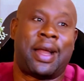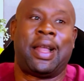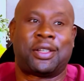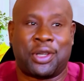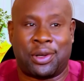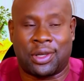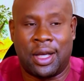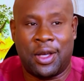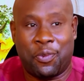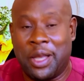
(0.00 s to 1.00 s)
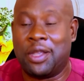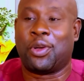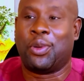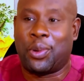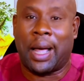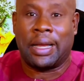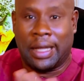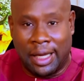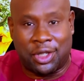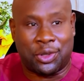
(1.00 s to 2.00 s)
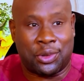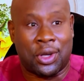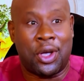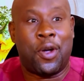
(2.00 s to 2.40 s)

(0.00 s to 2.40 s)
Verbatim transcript: elections. We need to look at the issues.